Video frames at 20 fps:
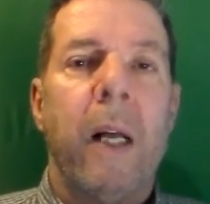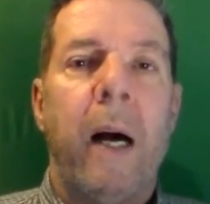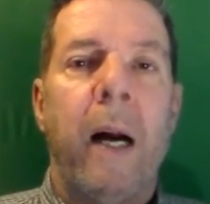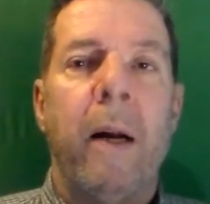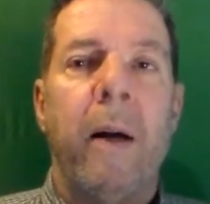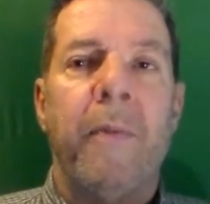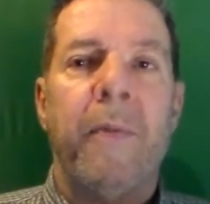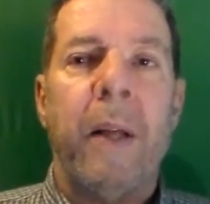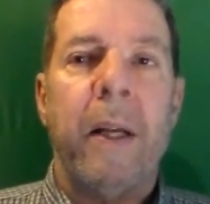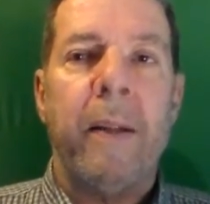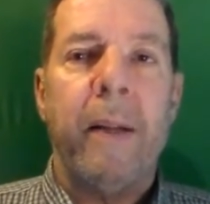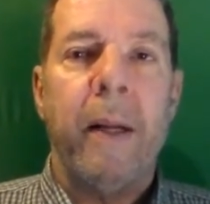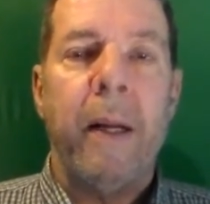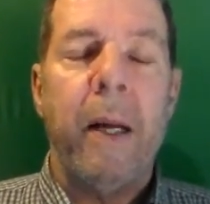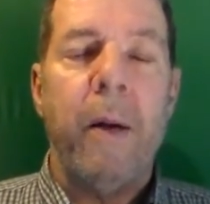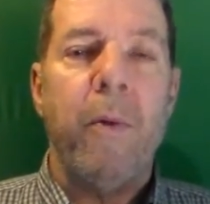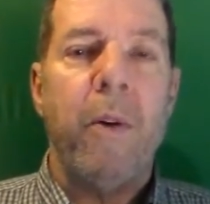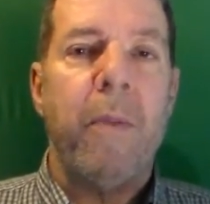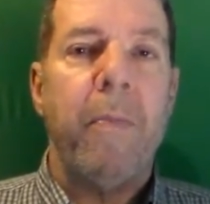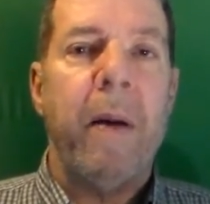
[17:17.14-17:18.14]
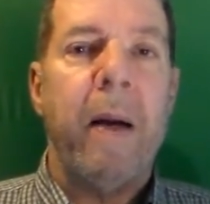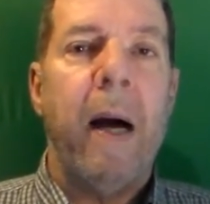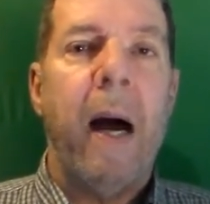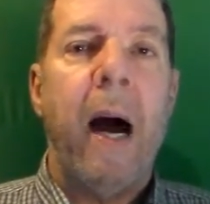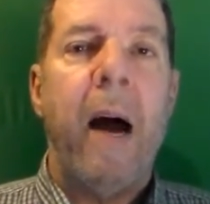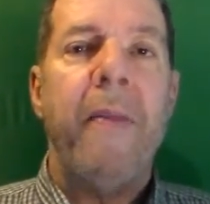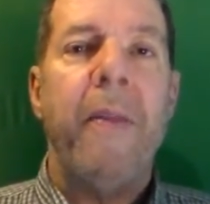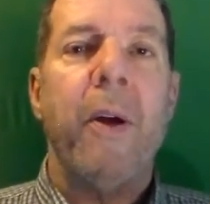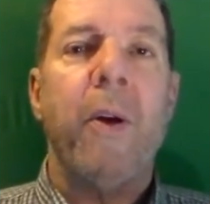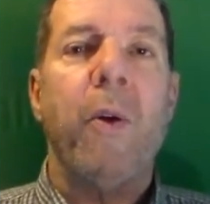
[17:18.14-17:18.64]
I don't think that he was
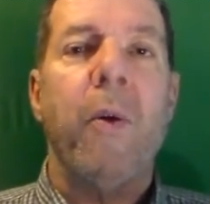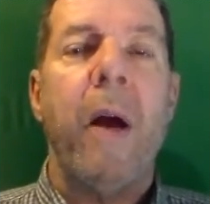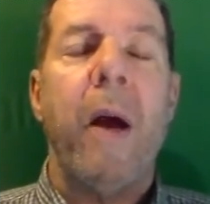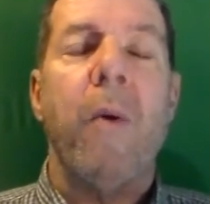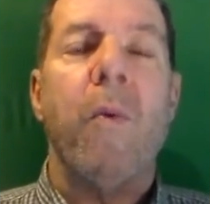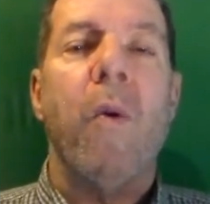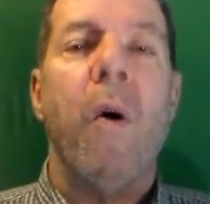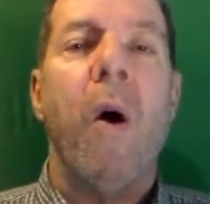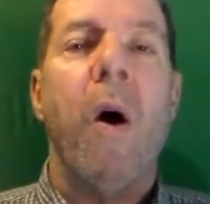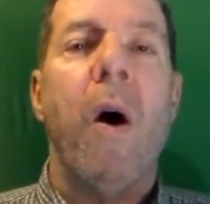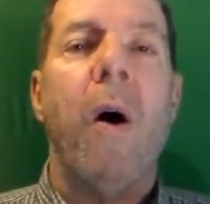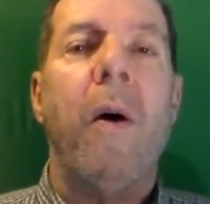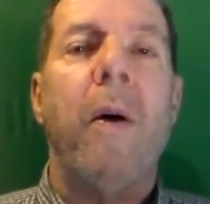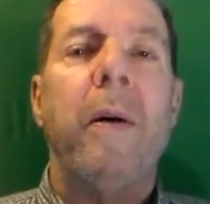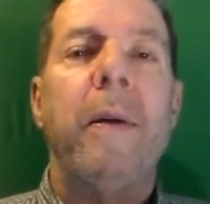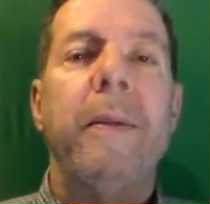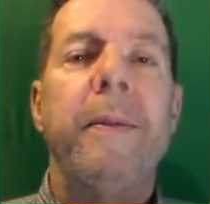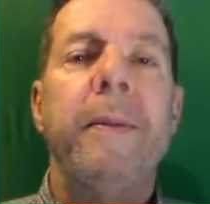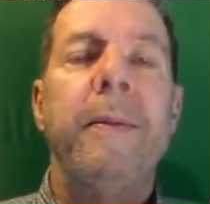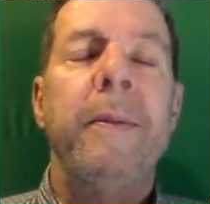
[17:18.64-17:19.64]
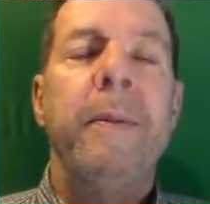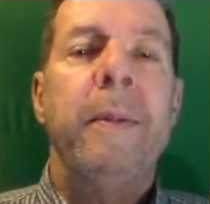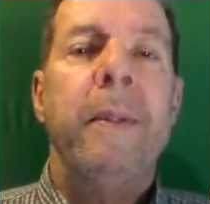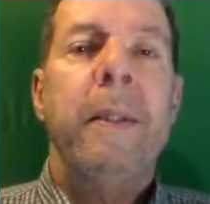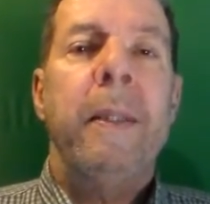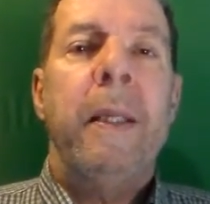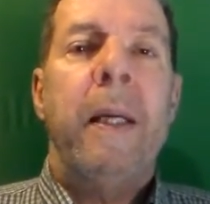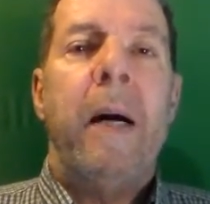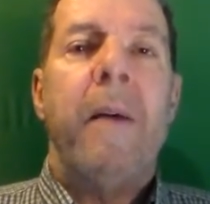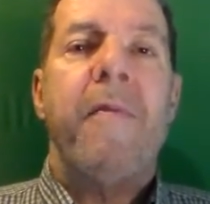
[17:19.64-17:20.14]
behind the Great Wall
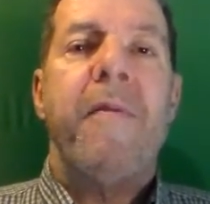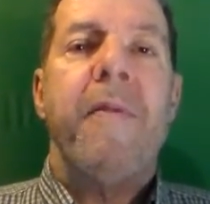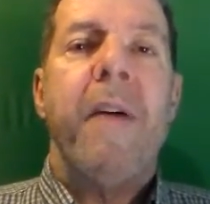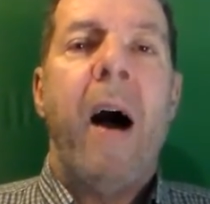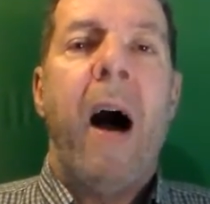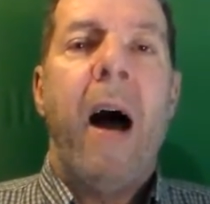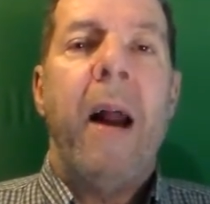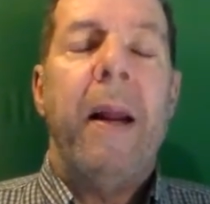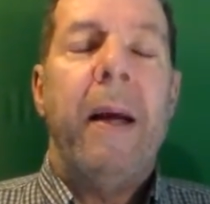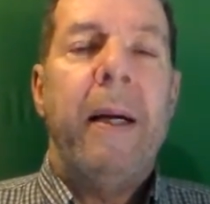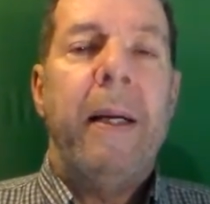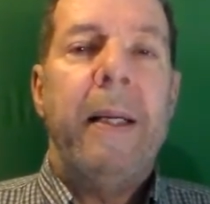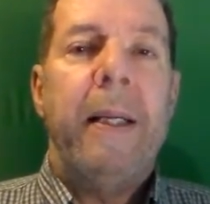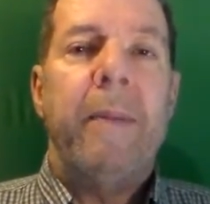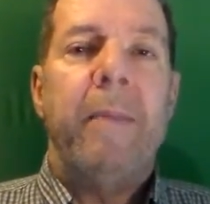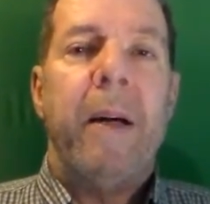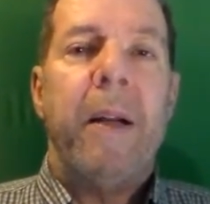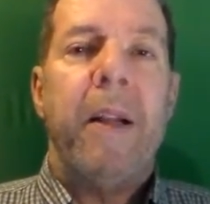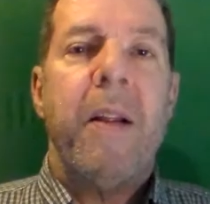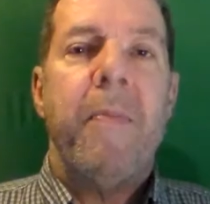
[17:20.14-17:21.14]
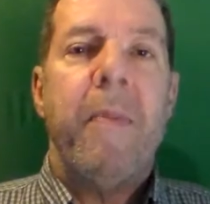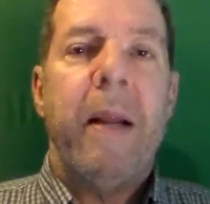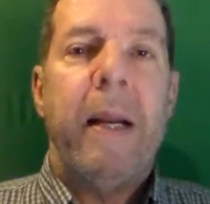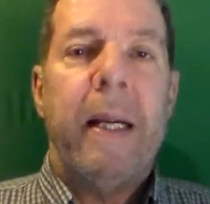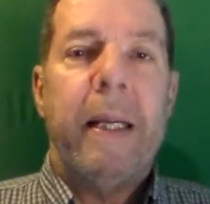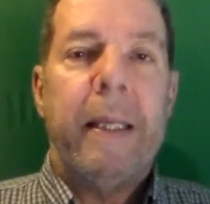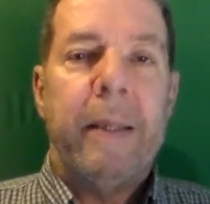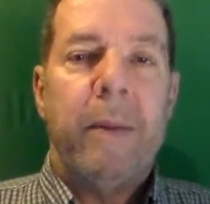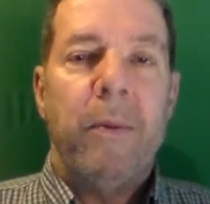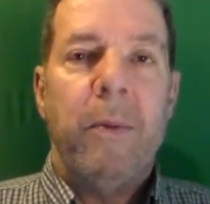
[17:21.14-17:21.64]
of China. He must have been
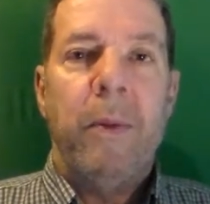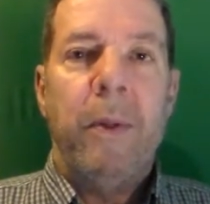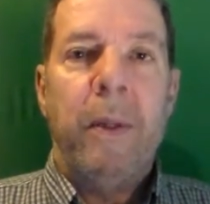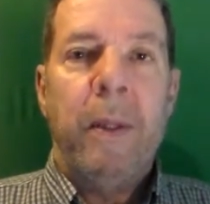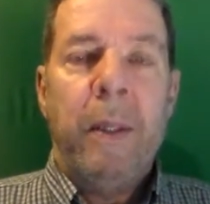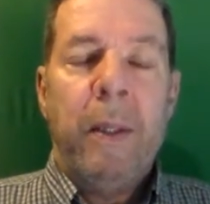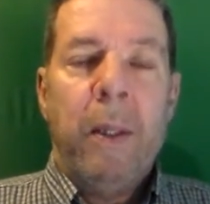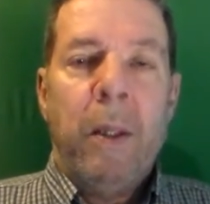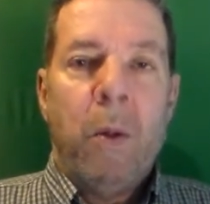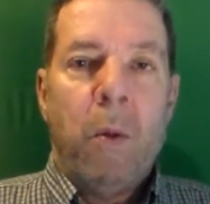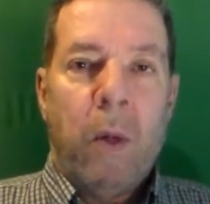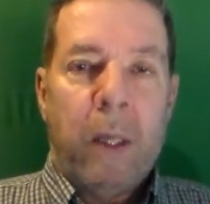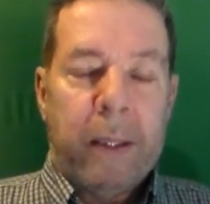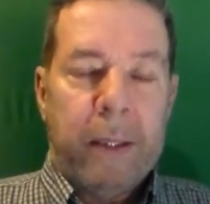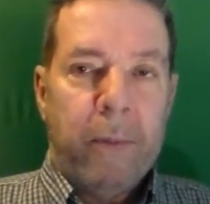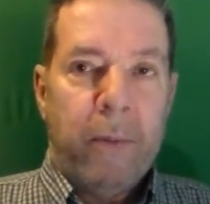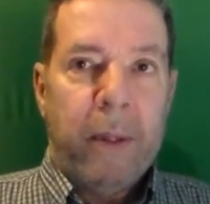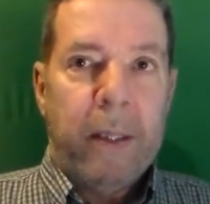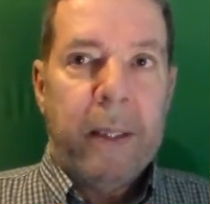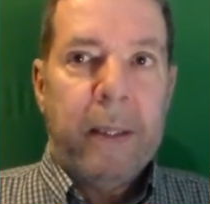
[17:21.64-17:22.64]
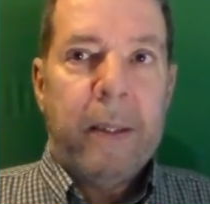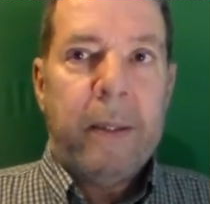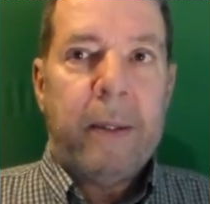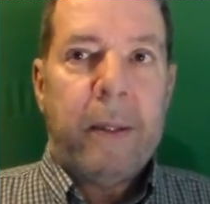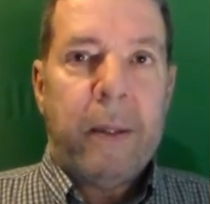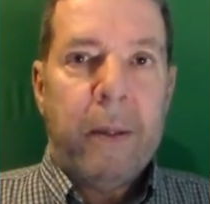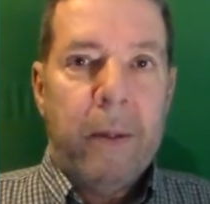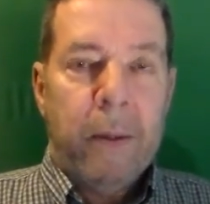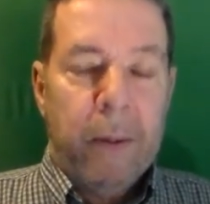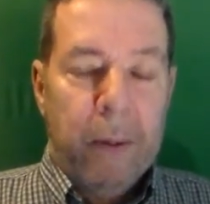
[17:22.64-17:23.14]
in what the
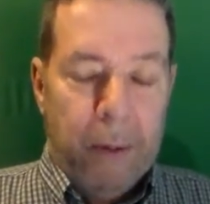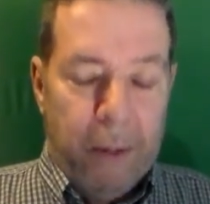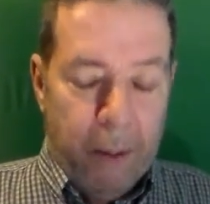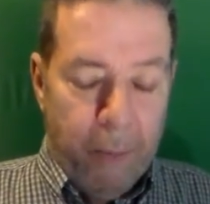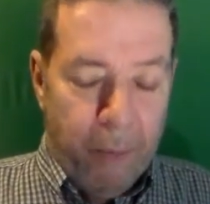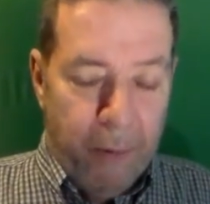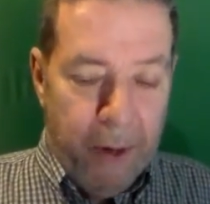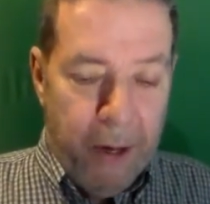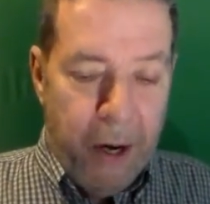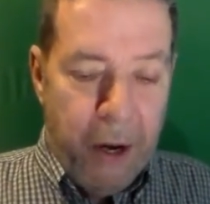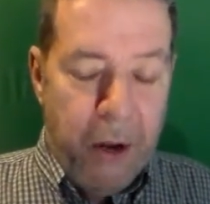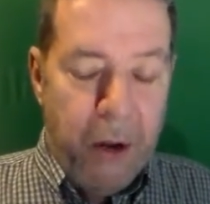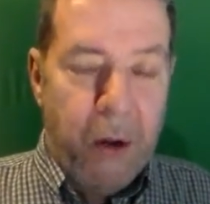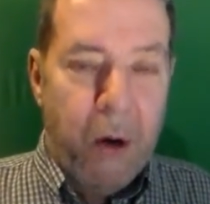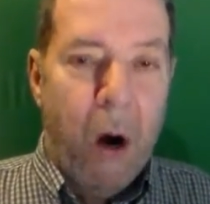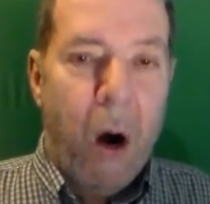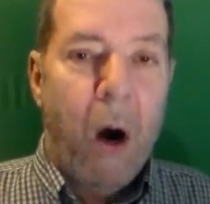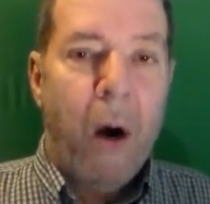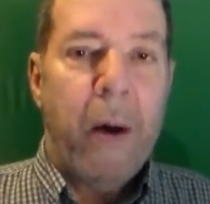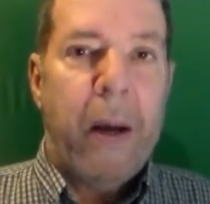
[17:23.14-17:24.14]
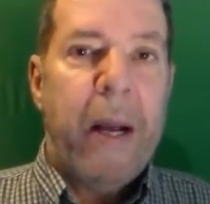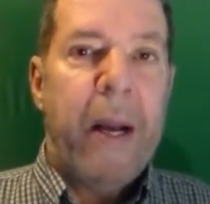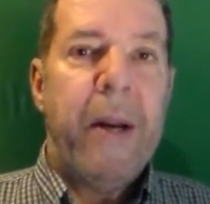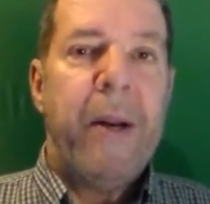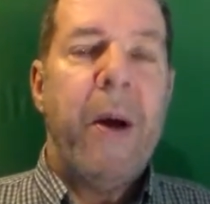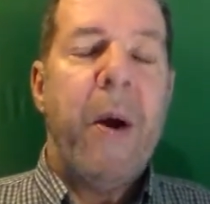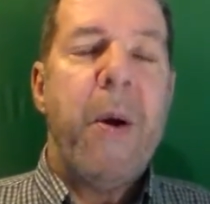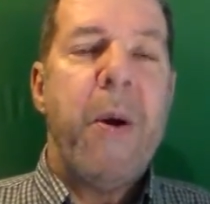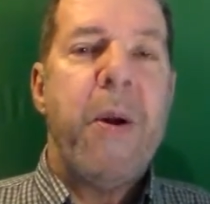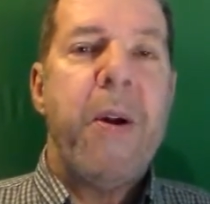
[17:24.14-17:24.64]
British call
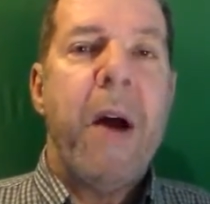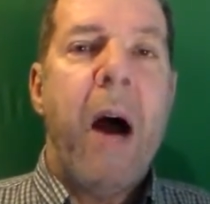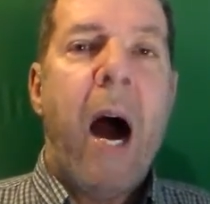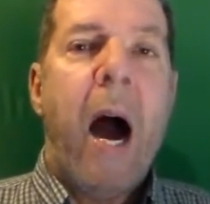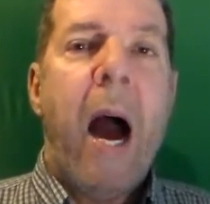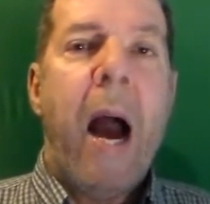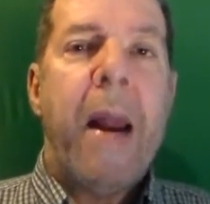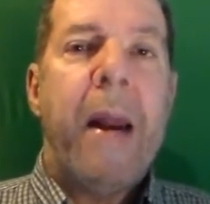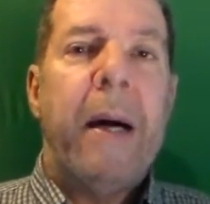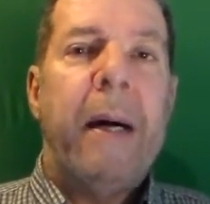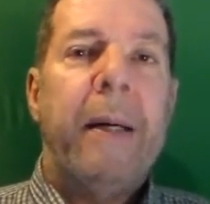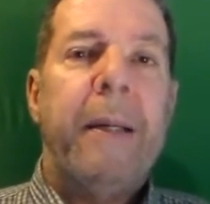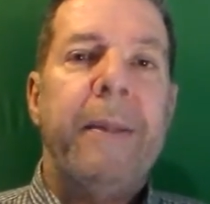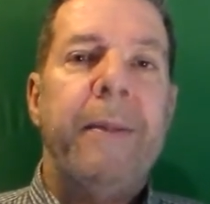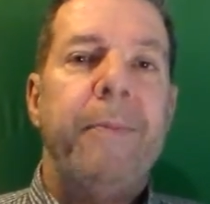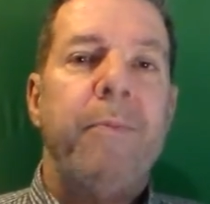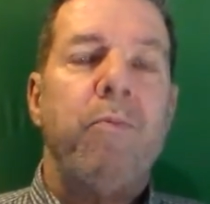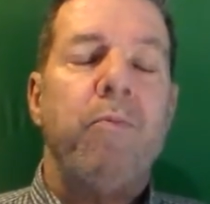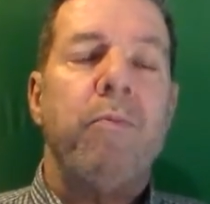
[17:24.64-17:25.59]
Indochina,